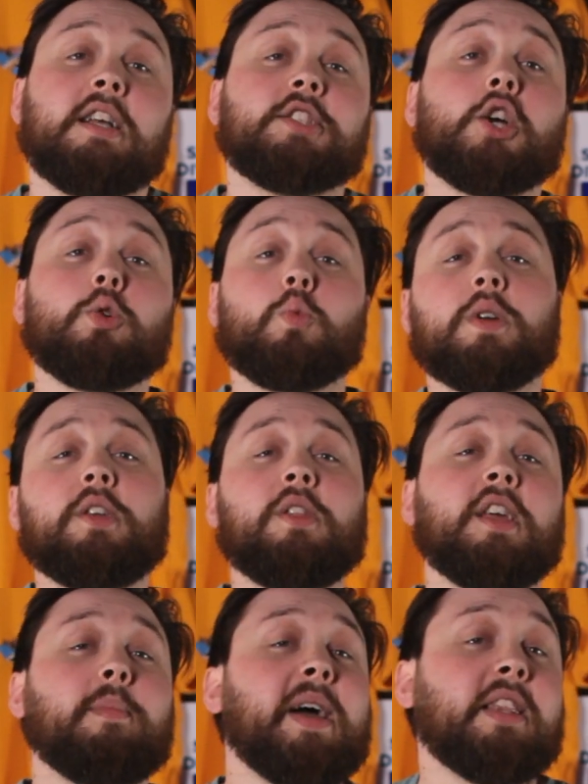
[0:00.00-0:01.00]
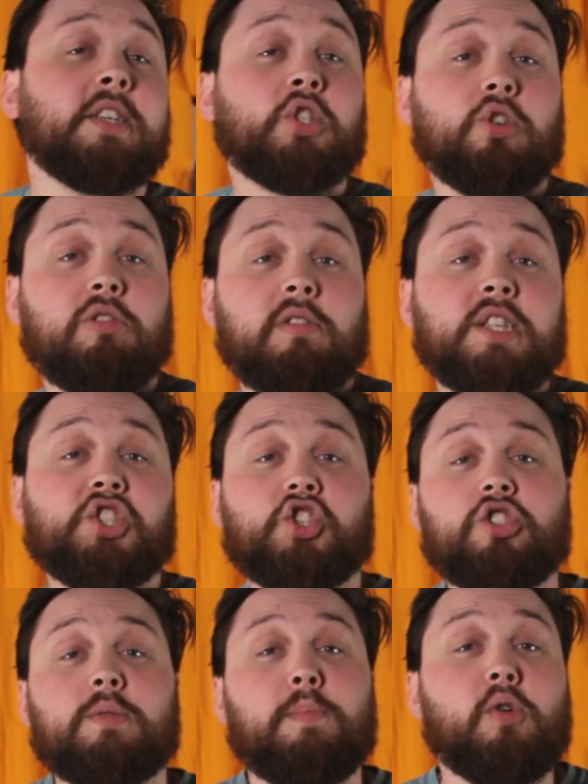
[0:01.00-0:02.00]
So what do you think about this story?
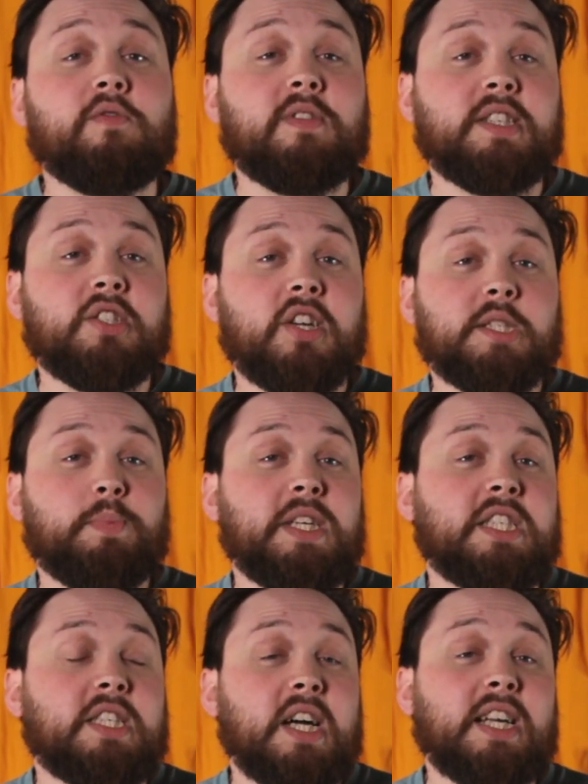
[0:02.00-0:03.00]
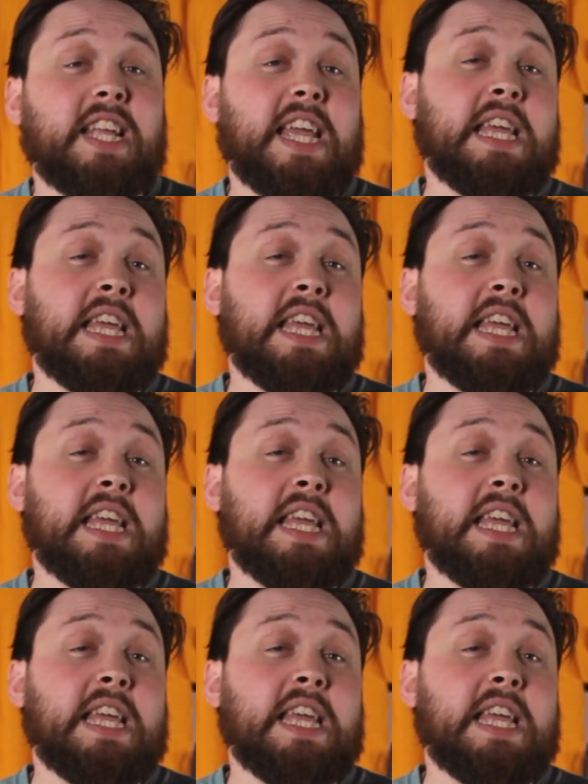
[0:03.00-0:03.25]
Should more research be done